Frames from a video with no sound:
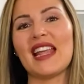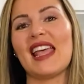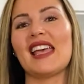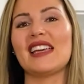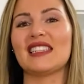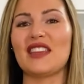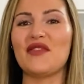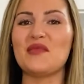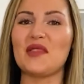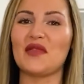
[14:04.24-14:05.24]
and if
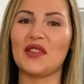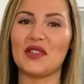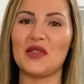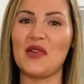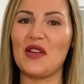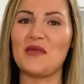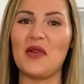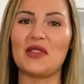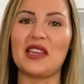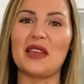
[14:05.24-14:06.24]
you prefer the
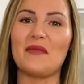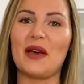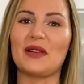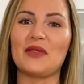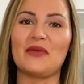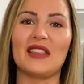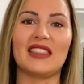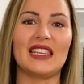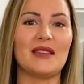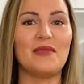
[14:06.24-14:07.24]
guacamole better with
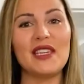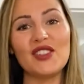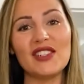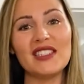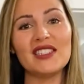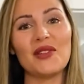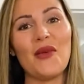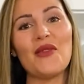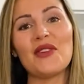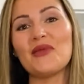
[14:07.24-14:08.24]
the peaches
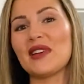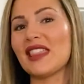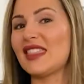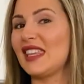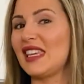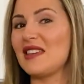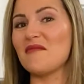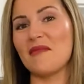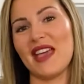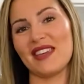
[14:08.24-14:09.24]
or with the
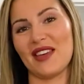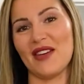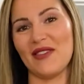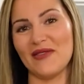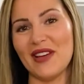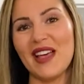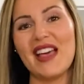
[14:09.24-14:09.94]
mango.